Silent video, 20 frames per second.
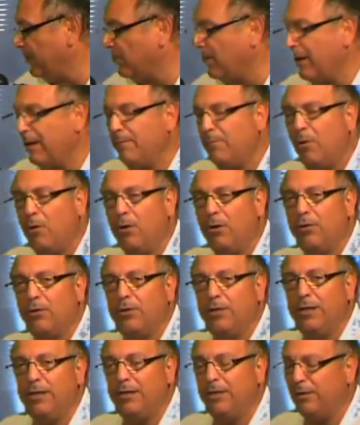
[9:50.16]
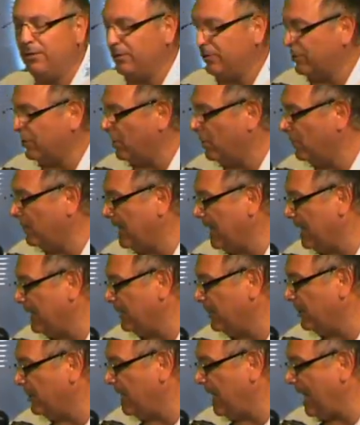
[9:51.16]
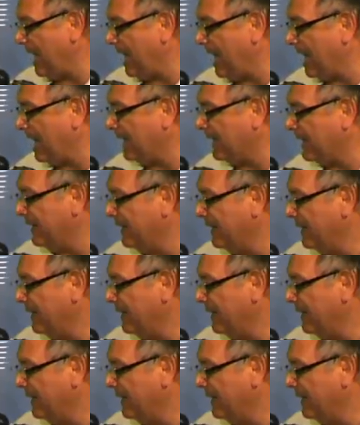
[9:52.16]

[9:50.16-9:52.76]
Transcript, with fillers: The Red Barn Theater is located at